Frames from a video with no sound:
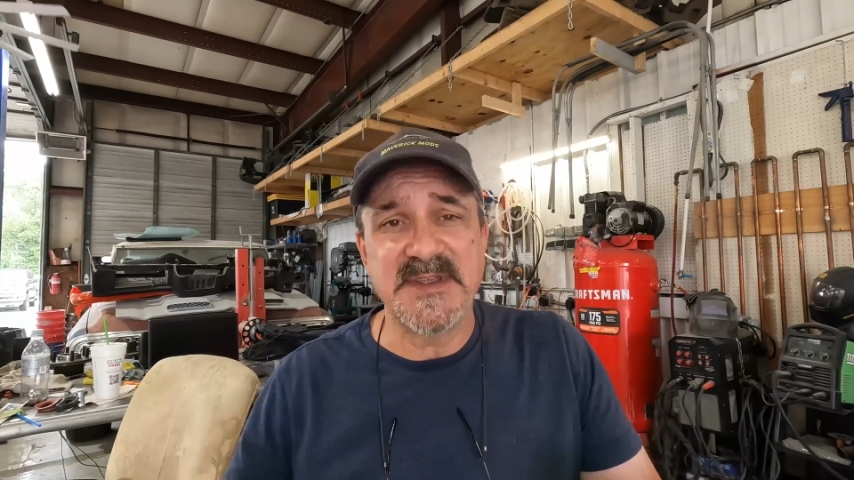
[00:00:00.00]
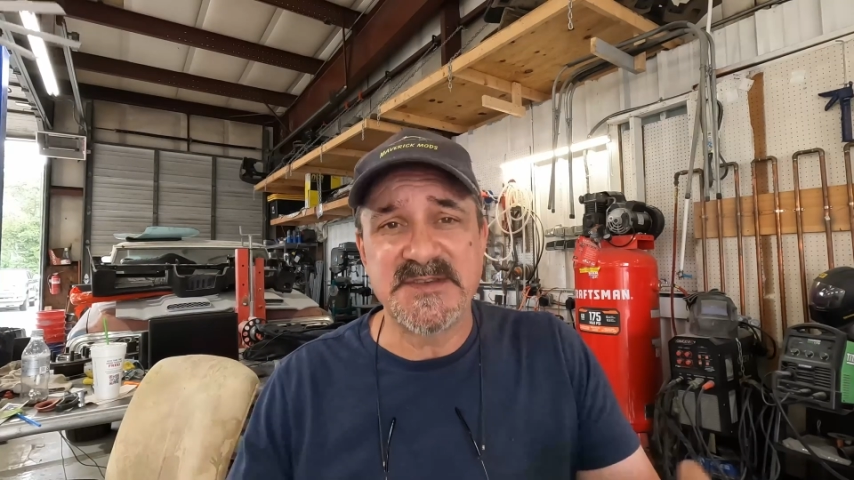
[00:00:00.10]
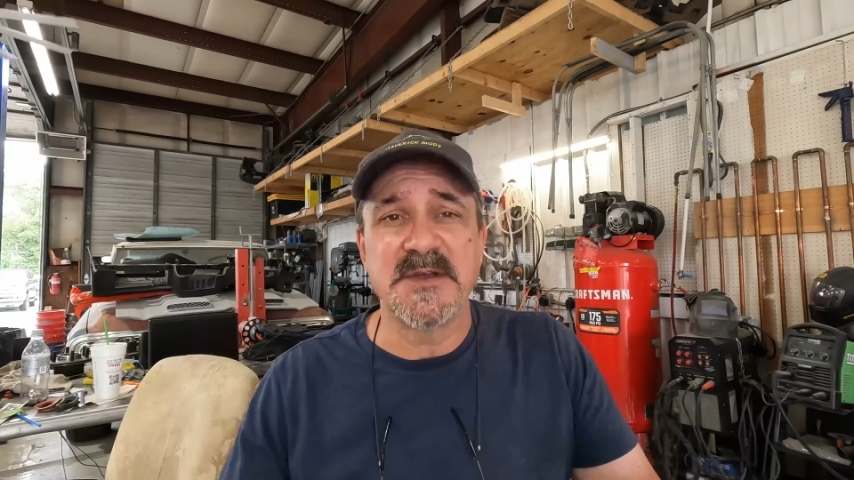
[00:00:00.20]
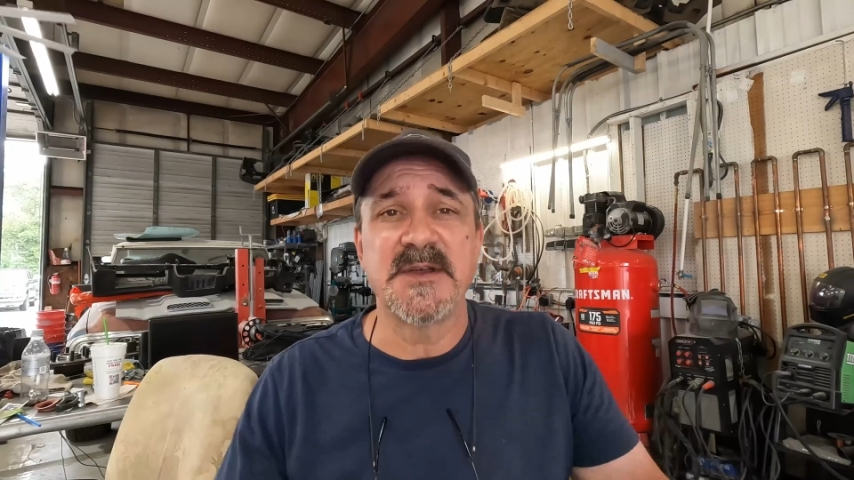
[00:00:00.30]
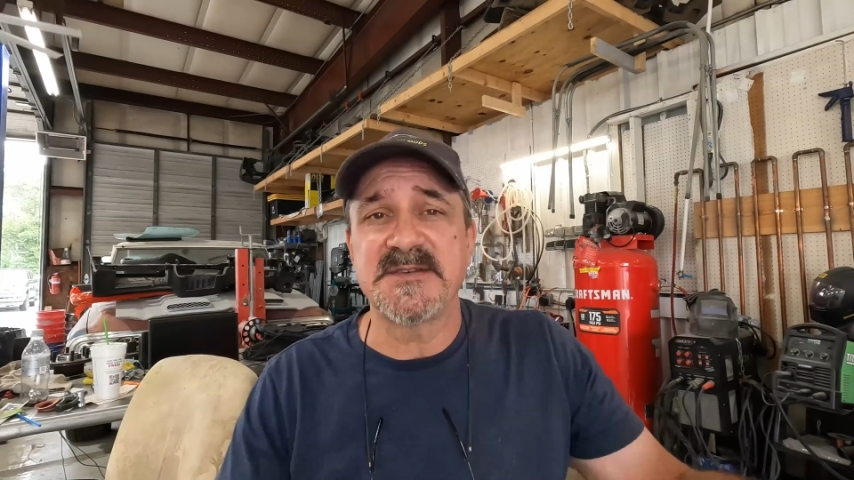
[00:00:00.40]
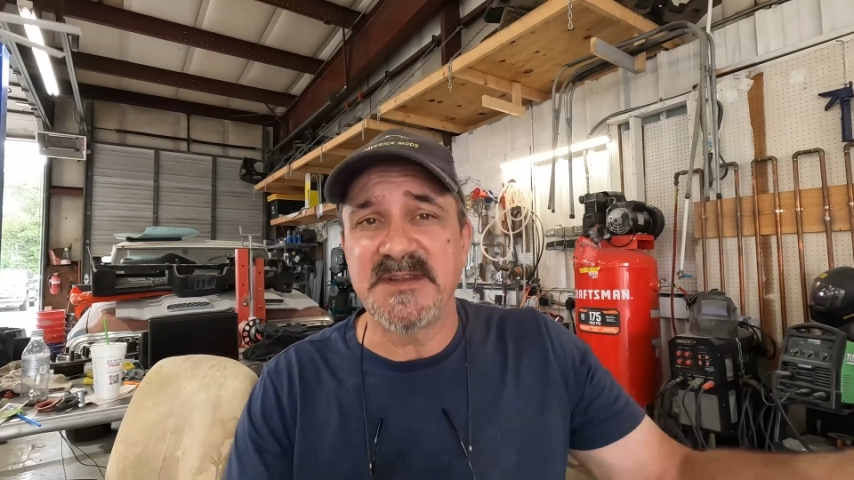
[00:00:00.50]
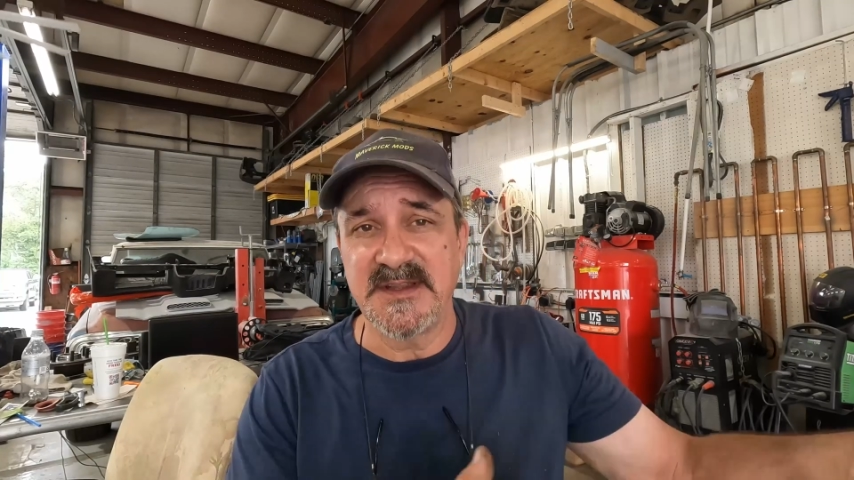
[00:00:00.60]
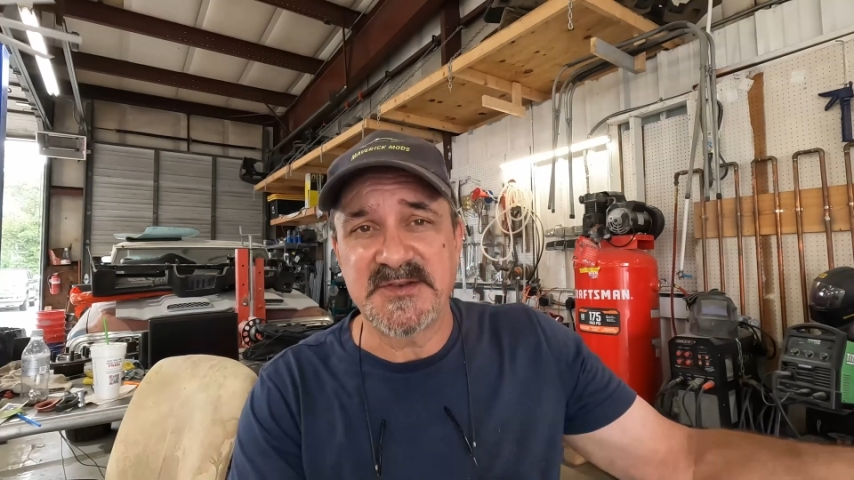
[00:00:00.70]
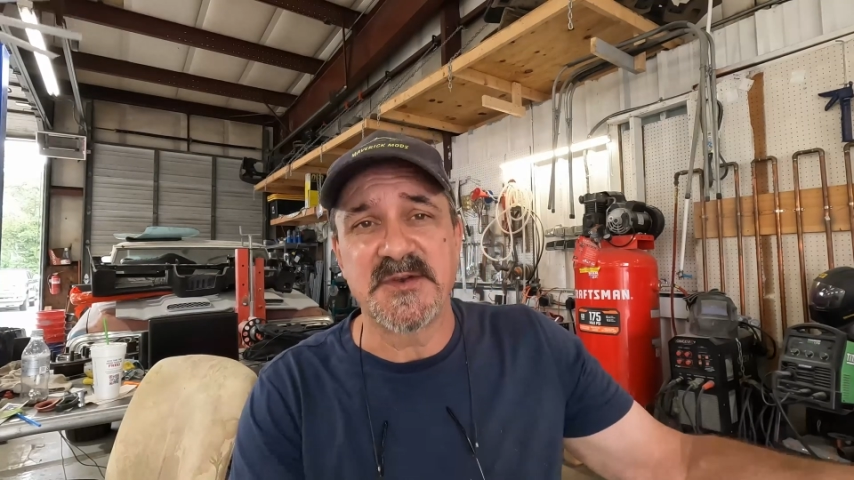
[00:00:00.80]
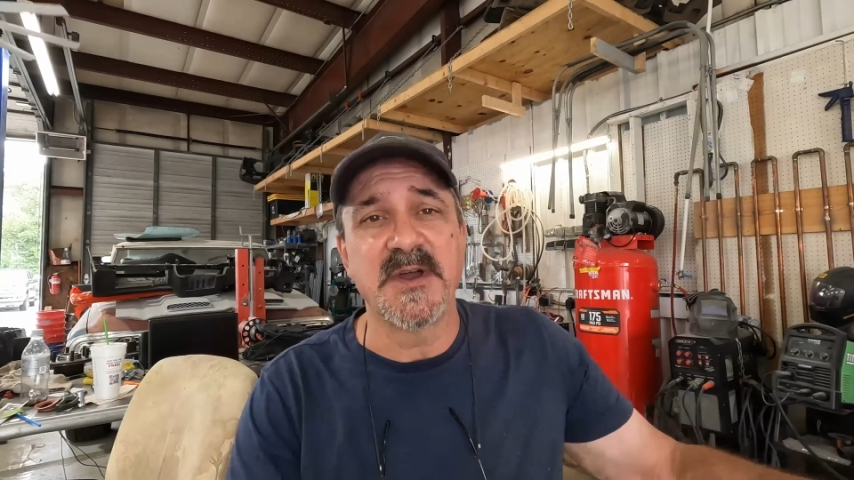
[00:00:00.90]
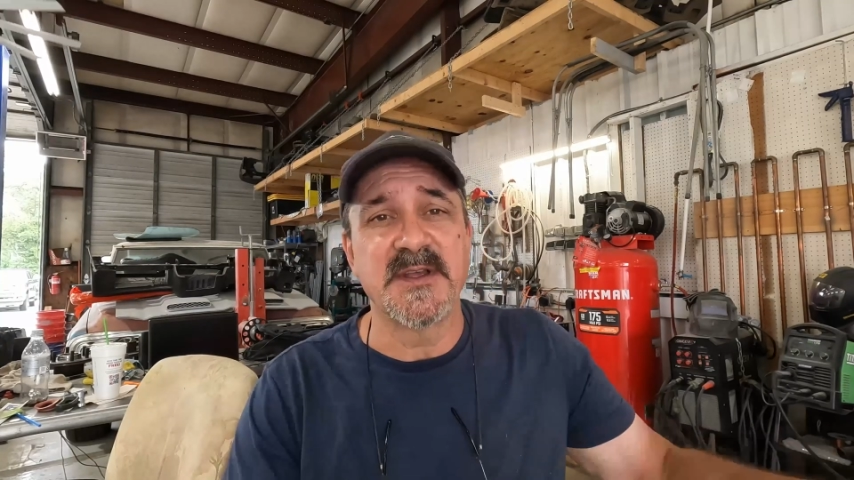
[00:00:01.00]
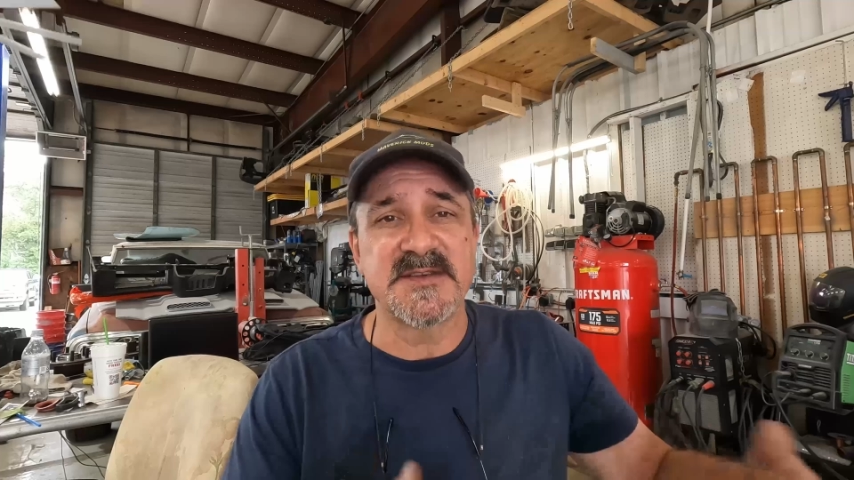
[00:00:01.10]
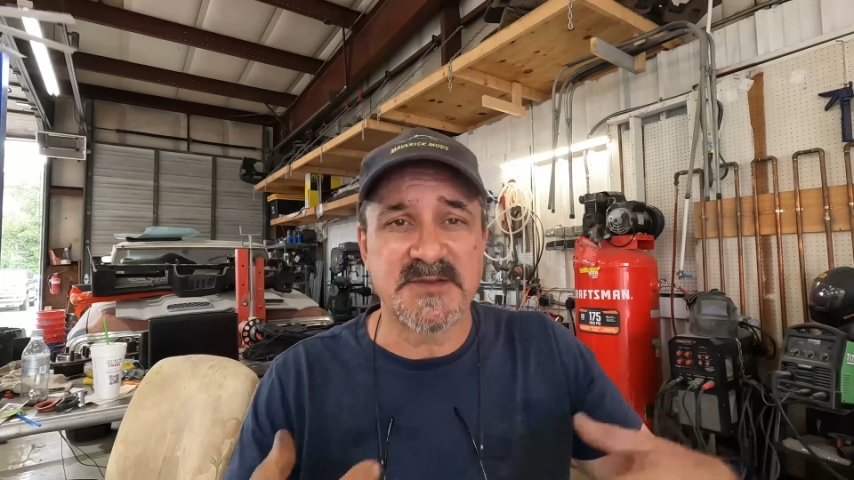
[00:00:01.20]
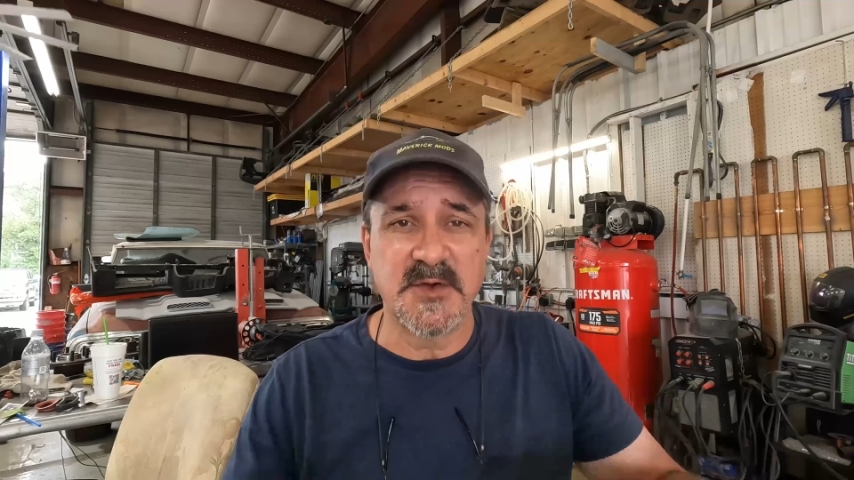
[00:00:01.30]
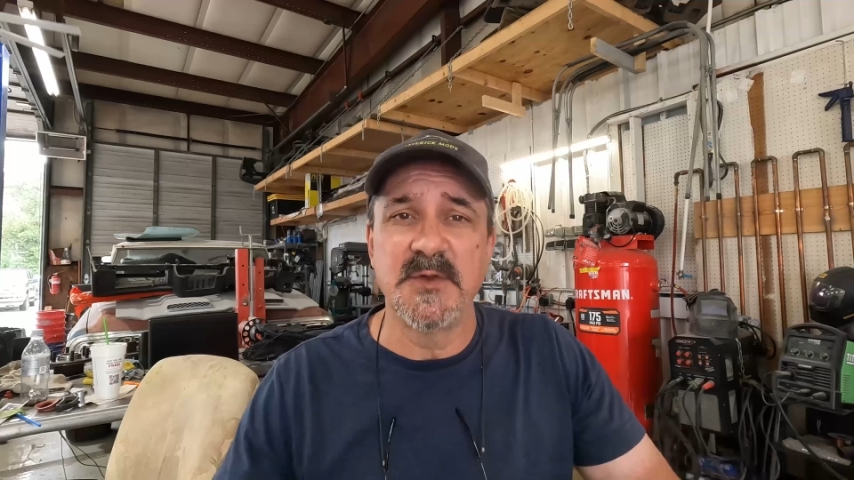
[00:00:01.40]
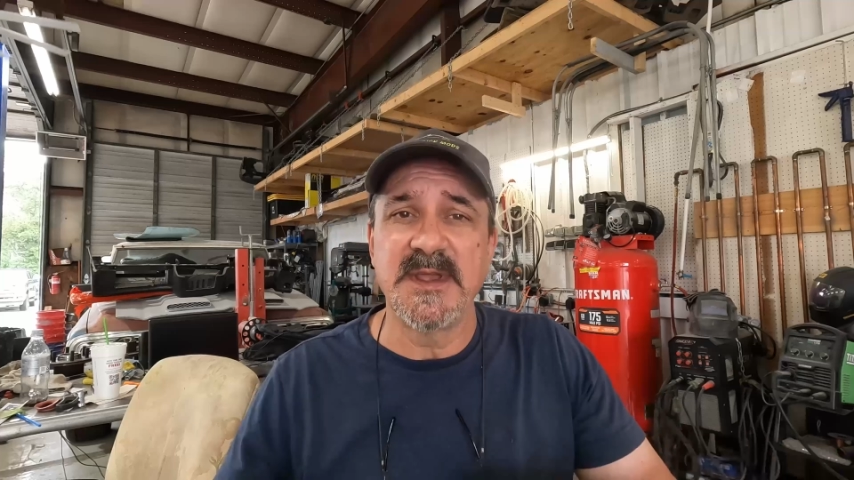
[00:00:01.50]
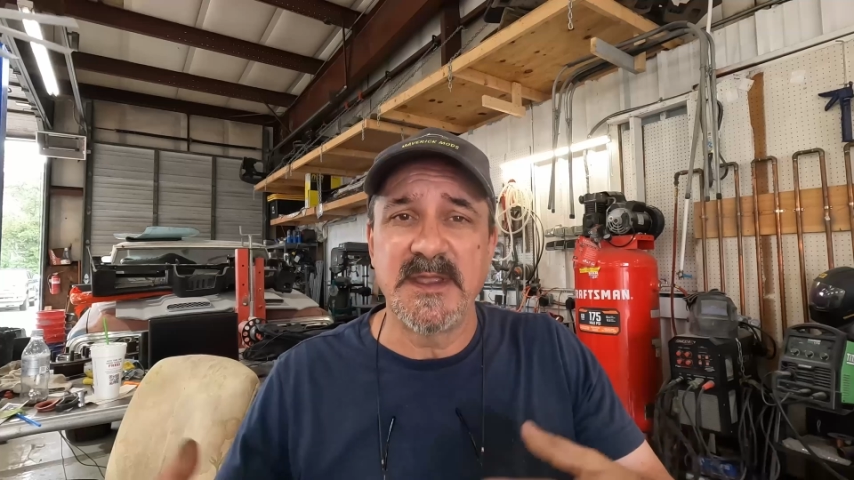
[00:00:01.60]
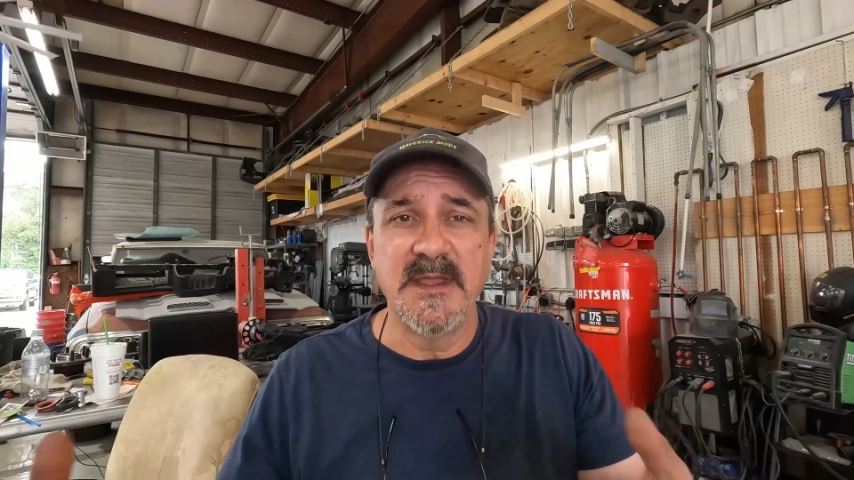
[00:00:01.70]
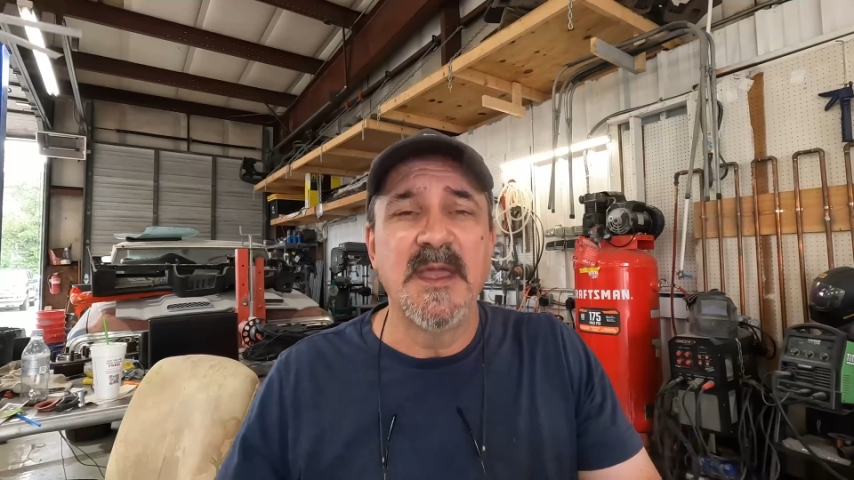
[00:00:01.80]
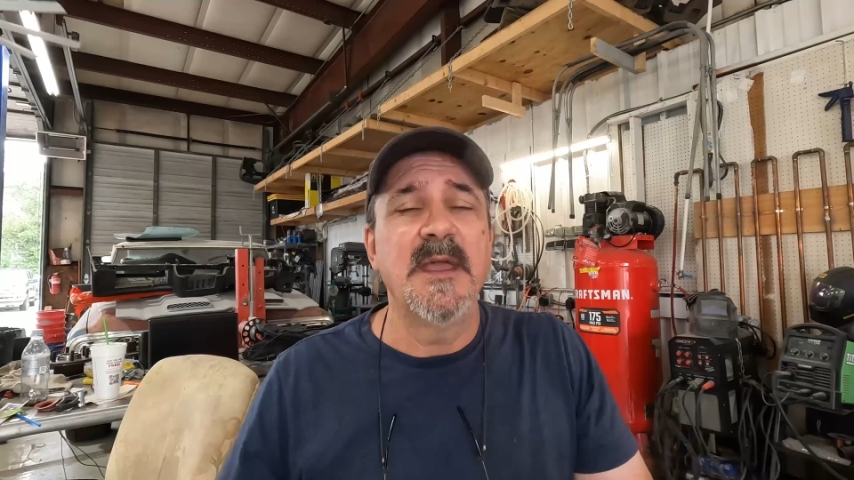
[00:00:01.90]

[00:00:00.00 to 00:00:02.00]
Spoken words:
exhaust, electronics, cooling,